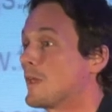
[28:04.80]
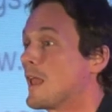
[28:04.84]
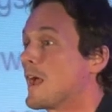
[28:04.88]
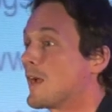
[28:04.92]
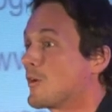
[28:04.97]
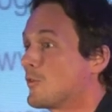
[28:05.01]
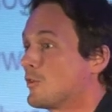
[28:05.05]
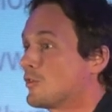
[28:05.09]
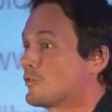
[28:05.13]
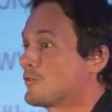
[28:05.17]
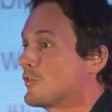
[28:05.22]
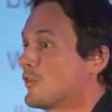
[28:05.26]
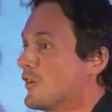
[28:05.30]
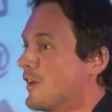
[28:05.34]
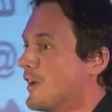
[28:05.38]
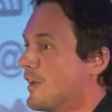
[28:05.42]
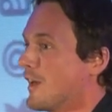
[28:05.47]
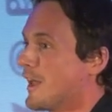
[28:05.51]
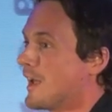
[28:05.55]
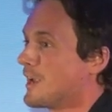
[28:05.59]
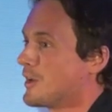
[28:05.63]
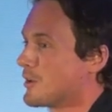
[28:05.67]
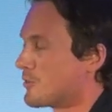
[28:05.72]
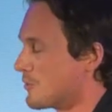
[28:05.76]
language for
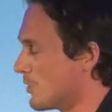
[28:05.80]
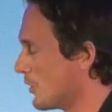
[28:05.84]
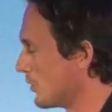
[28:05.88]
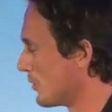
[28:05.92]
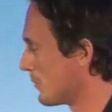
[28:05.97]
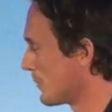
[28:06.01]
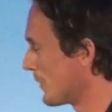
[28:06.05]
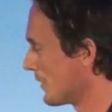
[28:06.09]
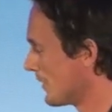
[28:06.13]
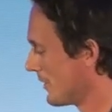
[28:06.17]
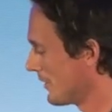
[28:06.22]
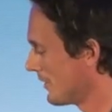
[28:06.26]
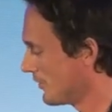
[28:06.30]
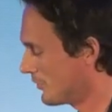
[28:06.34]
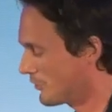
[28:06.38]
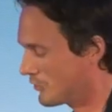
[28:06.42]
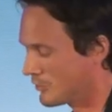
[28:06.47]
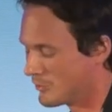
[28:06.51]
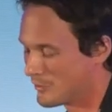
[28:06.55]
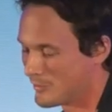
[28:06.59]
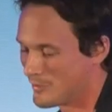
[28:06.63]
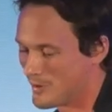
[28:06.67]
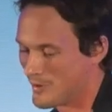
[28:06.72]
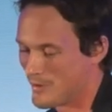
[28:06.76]
an 8-year-old, but it
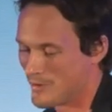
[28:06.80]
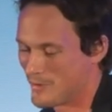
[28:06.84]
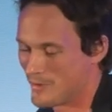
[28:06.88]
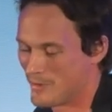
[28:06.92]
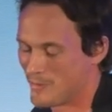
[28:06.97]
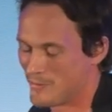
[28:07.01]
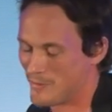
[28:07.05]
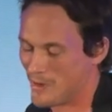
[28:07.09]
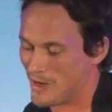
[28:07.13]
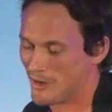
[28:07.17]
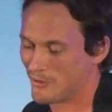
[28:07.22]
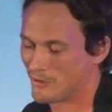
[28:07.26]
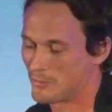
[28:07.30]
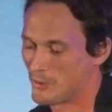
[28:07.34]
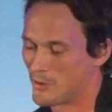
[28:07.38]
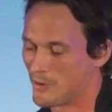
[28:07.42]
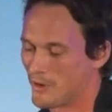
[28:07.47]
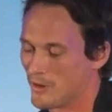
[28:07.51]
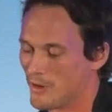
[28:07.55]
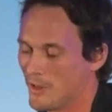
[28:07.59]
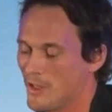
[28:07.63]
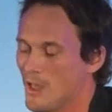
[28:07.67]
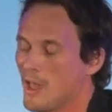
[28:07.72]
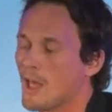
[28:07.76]
sort of makes a
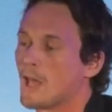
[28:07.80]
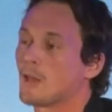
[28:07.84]
point.